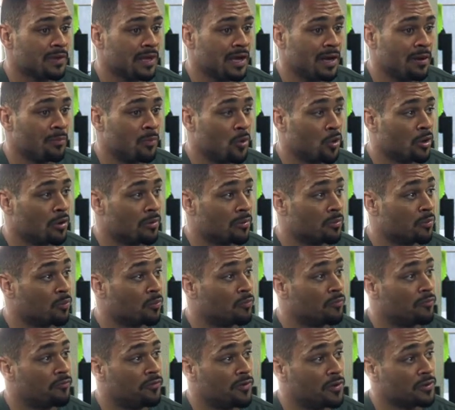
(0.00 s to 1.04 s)
I'm more
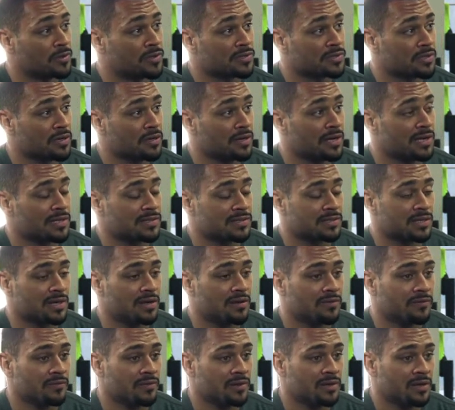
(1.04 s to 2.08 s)
focused on that
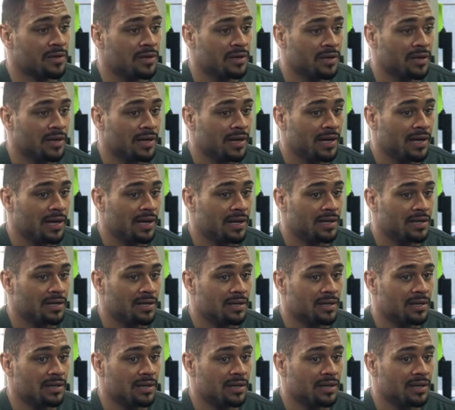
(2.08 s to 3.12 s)
stuff. And
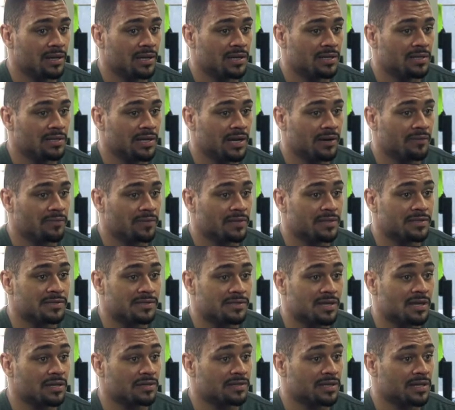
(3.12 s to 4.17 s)
it definitely
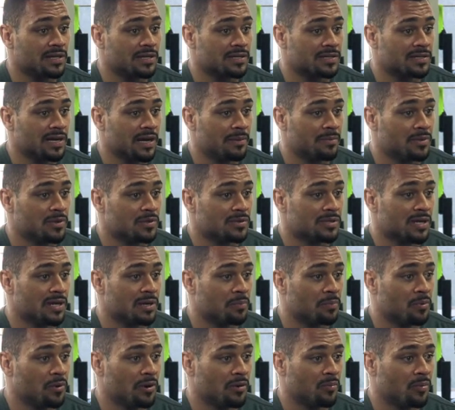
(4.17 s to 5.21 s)
sucked at the time. It was at
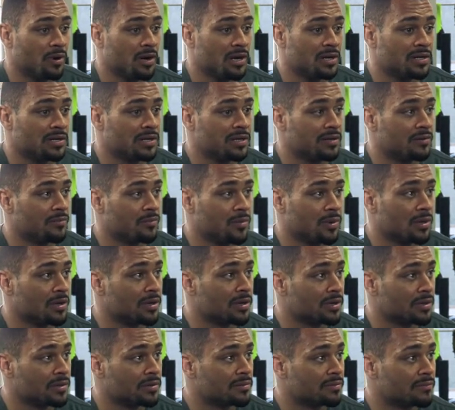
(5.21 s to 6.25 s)
the point where I didn't even want
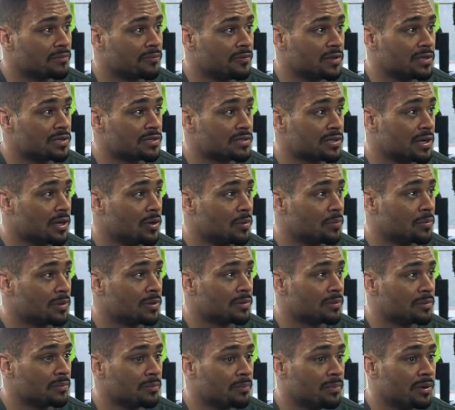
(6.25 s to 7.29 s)
to finish the
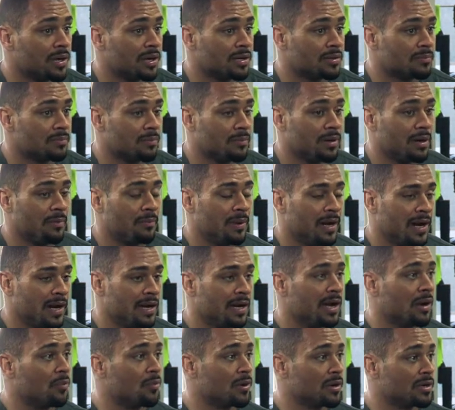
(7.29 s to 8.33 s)
open. But in my
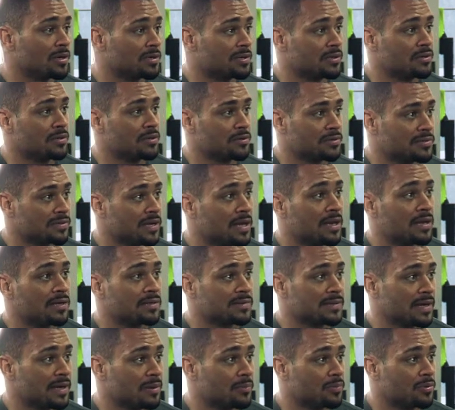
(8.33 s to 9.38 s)
mind, I want to, set an
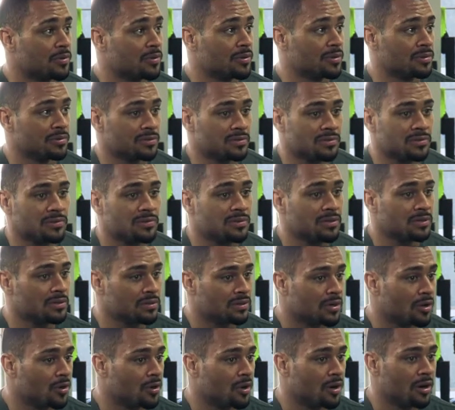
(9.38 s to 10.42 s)
example and
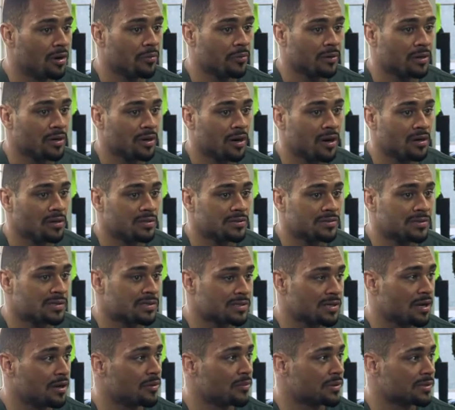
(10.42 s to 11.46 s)
go hard regardless,
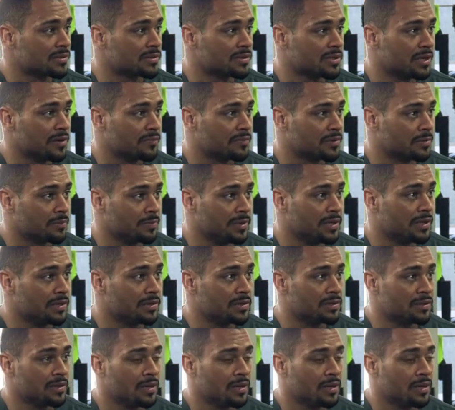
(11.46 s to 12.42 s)
because I always love competing.